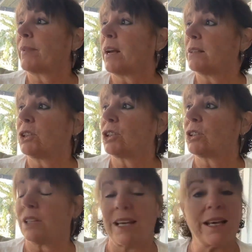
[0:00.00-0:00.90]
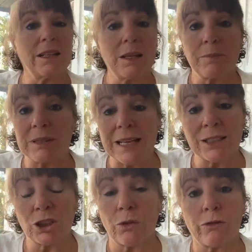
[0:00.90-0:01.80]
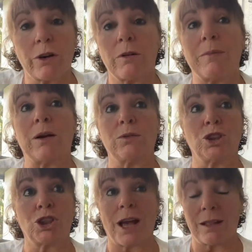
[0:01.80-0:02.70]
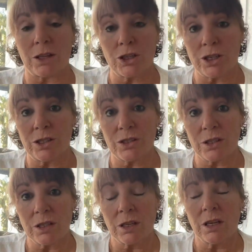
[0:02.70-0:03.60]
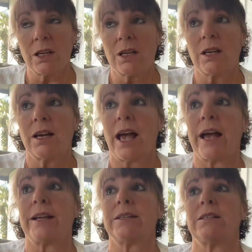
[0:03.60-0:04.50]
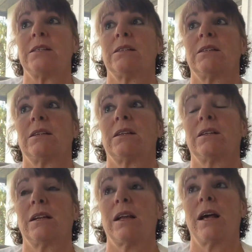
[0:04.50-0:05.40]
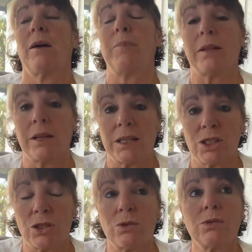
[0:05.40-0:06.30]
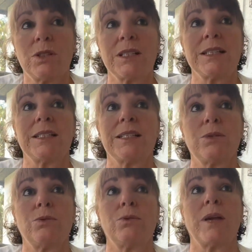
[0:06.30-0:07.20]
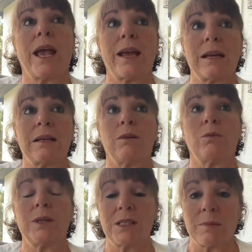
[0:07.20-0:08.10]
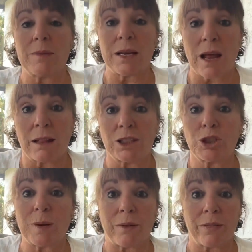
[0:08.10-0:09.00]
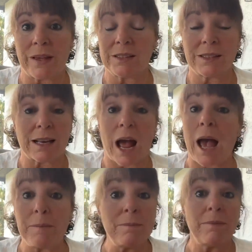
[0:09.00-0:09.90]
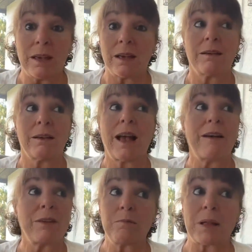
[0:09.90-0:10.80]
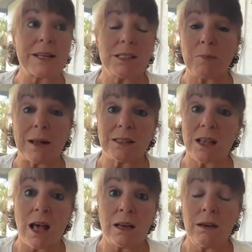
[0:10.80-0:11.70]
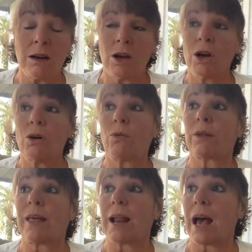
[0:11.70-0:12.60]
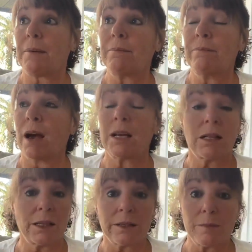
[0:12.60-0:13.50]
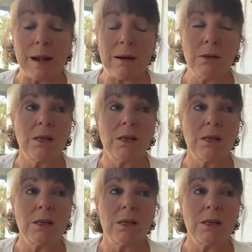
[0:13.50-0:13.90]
Just healing potential for my own challenges, and ability to gain wisdom and knowledge about things that I'm having blind spots on or that I'm unclear about.